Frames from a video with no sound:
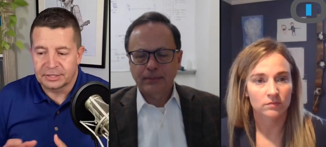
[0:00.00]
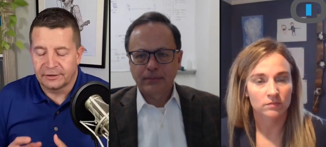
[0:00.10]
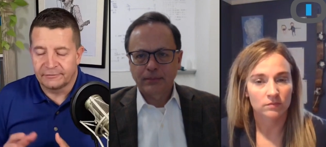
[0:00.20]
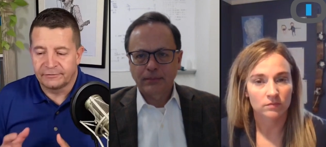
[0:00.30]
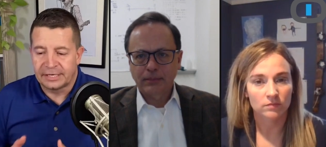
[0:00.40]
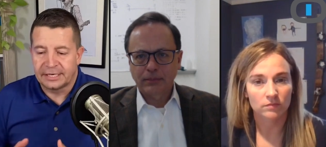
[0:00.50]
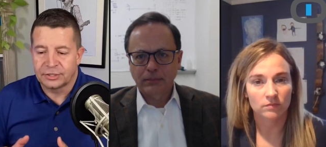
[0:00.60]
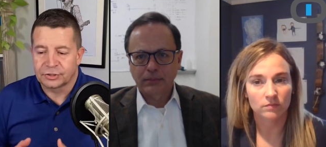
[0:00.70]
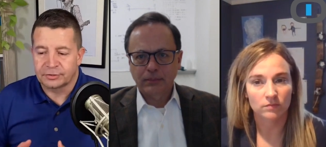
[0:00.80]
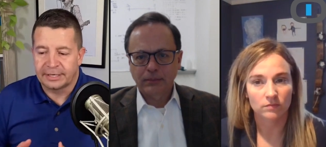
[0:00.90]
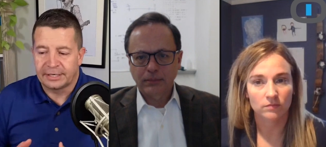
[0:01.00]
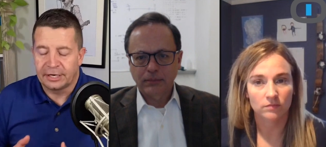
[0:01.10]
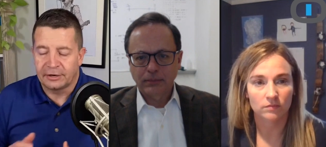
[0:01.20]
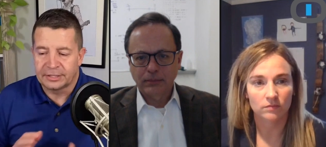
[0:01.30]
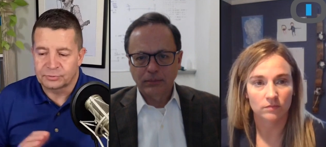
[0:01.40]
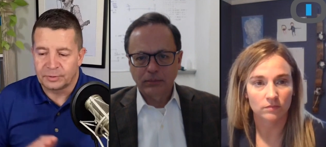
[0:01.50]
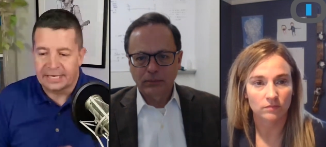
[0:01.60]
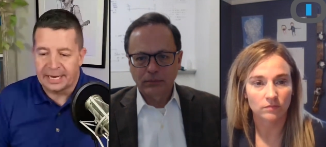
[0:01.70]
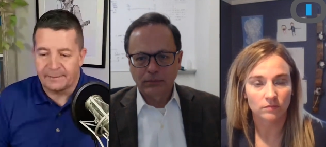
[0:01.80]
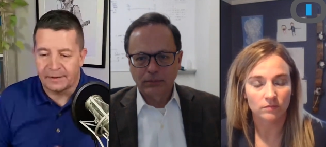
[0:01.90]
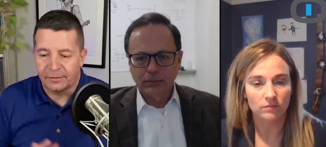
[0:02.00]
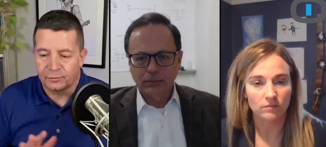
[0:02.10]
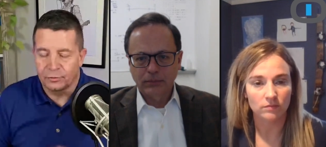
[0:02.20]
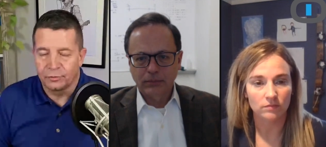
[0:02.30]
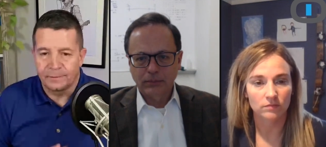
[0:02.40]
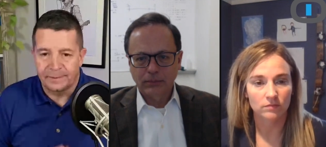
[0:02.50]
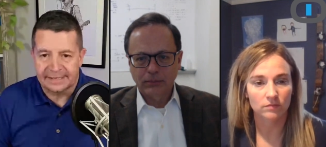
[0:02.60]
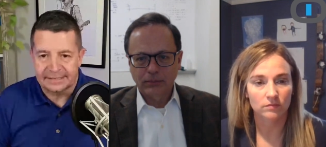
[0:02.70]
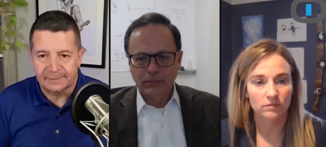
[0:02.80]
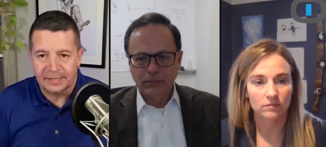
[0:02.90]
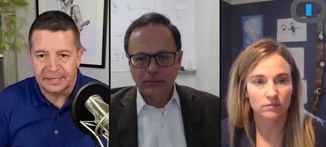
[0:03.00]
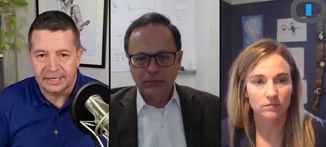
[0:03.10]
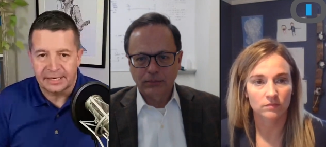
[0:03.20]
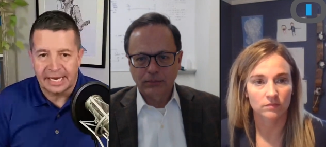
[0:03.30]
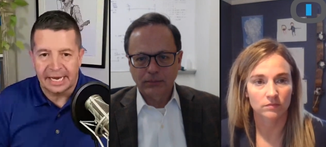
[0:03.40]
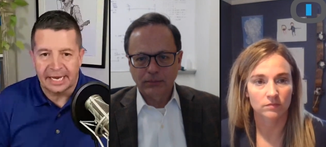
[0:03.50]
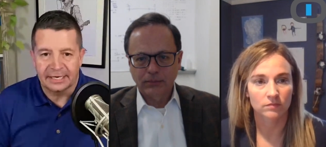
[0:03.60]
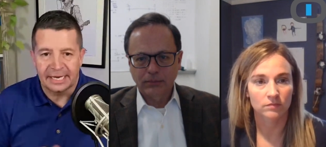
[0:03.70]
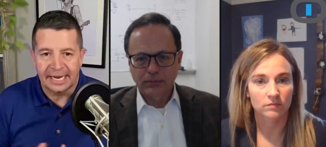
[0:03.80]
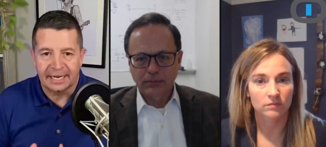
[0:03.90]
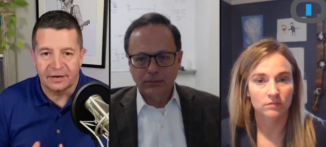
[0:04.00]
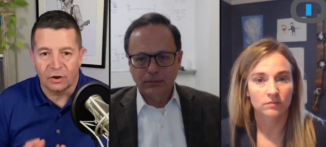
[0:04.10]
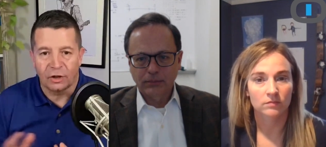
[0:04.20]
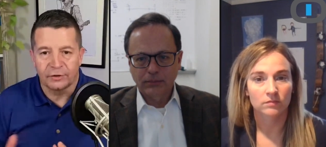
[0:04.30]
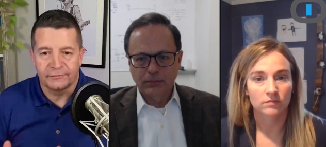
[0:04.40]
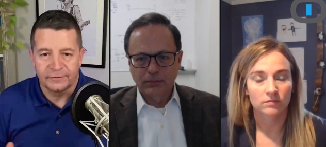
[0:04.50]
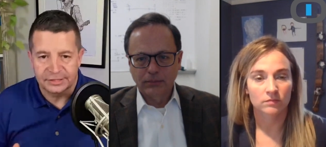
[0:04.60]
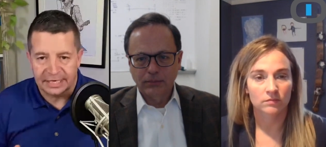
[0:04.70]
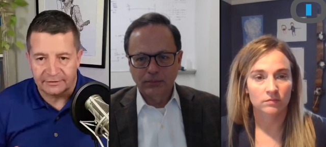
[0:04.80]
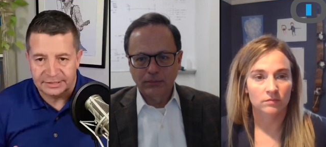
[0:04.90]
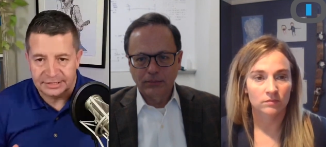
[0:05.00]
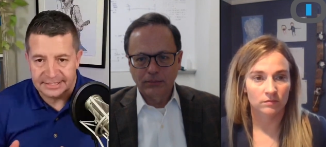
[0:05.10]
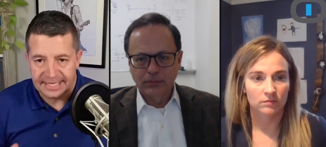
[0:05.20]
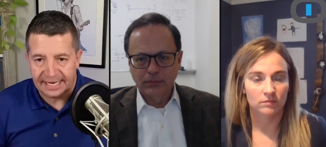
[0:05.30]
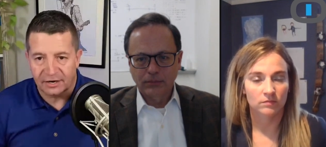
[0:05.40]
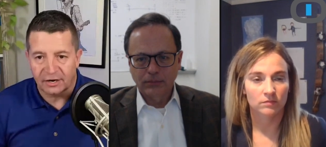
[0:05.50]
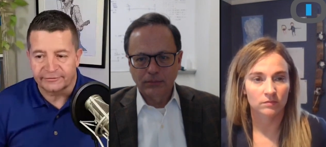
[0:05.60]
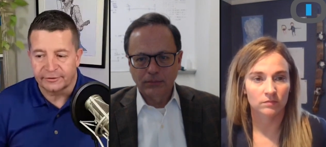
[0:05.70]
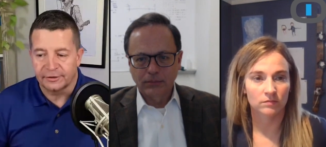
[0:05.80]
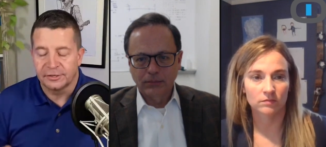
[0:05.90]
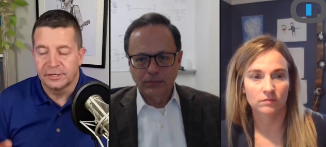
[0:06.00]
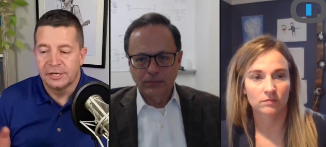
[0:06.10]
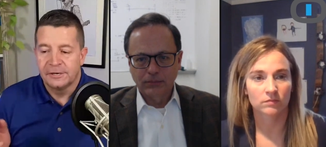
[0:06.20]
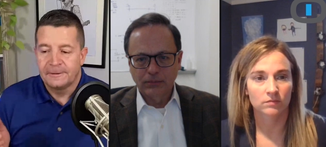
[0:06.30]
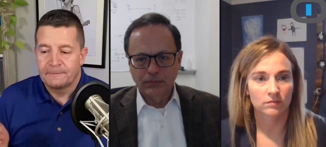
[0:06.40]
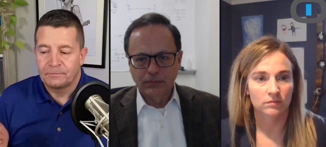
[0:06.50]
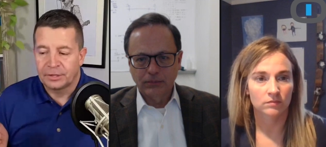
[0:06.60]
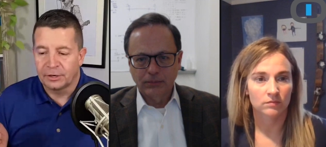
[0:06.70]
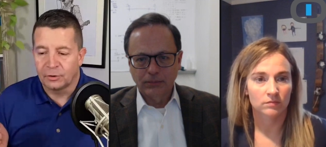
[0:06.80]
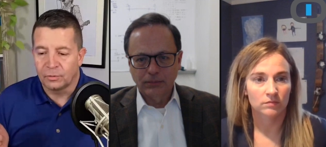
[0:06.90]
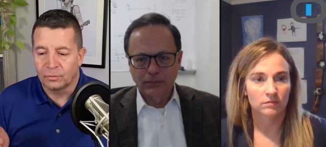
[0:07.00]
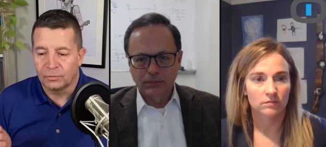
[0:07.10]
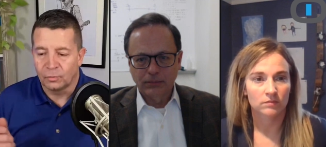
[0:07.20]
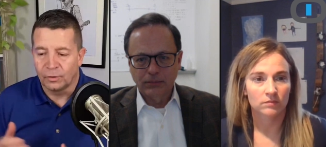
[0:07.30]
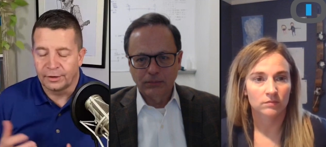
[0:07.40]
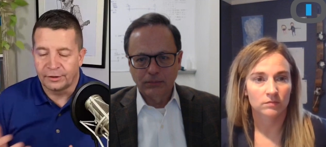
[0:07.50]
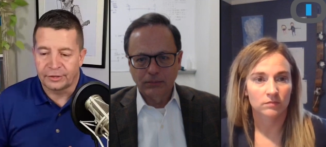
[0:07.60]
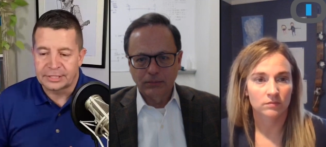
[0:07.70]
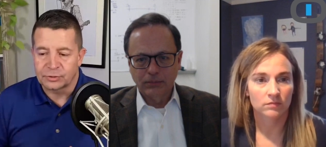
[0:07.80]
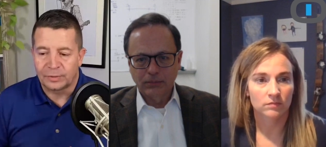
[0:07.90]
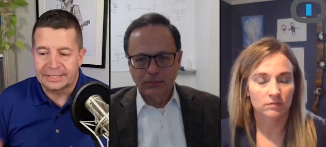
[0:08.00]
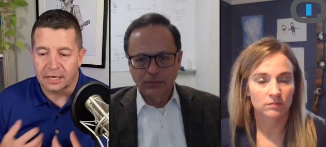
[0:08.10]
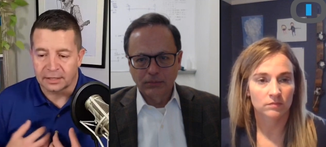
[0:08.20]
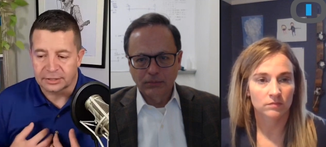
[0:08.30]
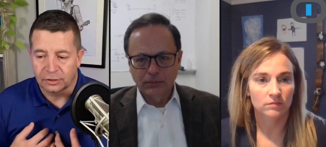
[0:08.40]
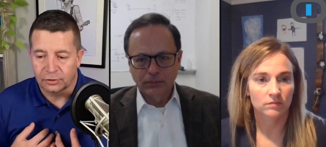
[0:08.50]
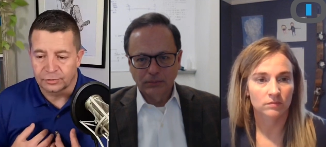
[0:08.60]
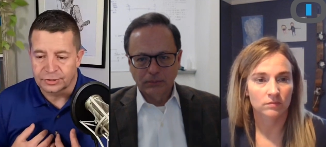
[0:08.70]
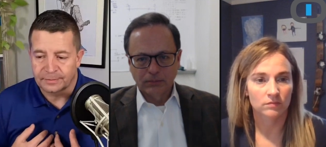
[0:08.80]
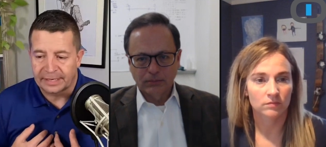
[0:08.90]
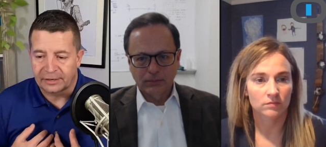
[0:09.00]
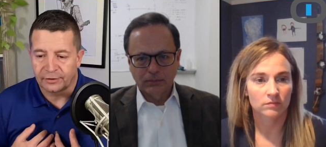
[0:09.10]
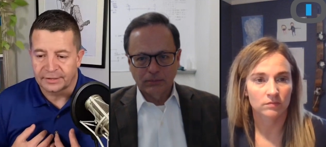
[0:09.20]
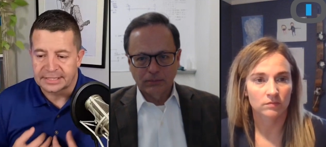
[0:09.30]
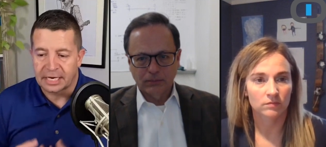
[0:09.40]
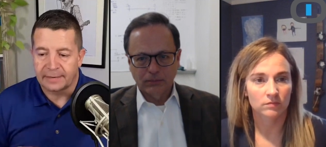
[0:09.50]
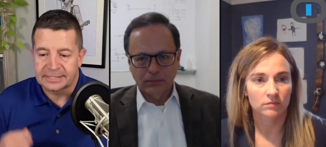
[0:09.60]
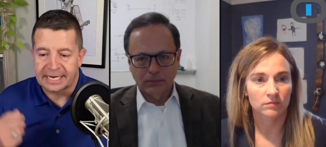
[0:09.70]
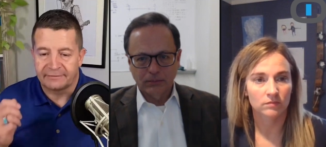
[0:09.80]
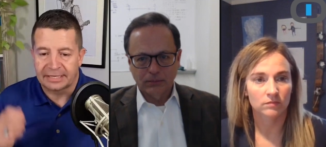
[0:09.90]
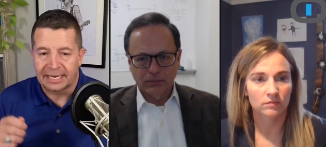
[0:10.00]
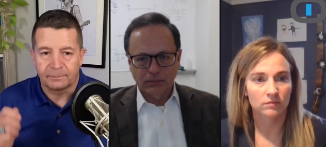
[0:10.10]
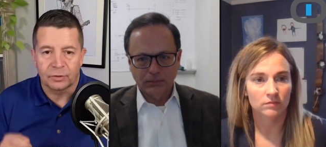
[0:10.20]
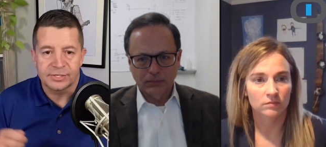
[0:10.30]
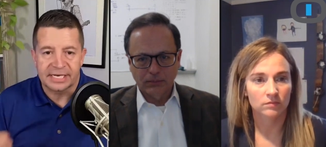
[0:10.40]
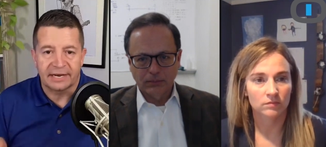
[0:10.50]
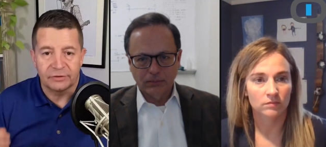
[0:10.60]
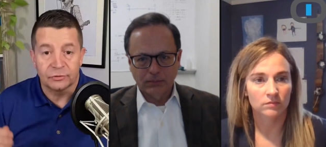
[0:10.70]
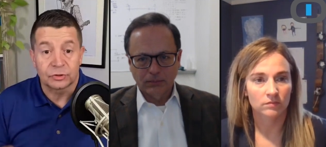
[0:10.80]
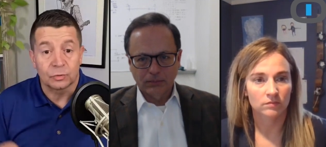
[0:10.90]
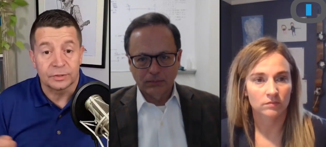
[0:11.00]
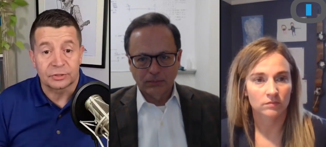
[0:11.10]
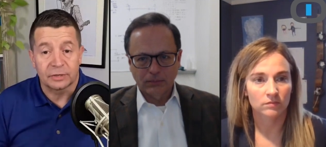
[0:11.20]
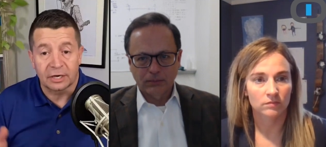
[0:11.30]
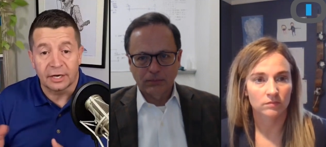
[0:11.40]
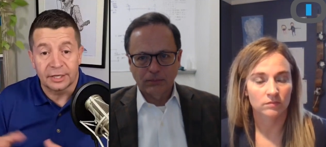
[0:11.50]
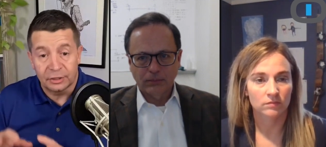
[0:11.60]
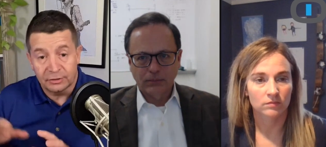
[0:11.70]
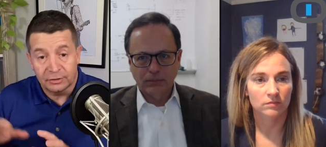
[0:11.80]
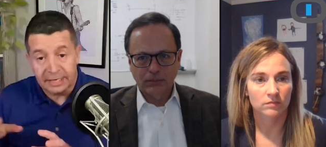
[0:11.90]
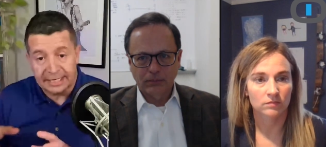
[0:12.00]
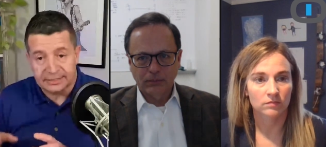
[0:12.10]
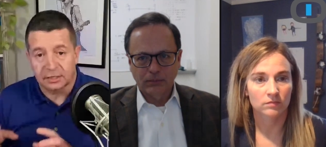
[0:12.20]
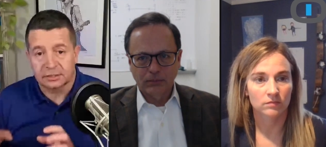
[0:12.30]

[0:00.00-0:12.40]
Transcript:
Speaker 1: of the industry, you know, as we came through the pandemic and had all of the challenges that offered, you know, one of the things that we talk to owners about all the time is having that bird's eye view as to what's going on. You guys talked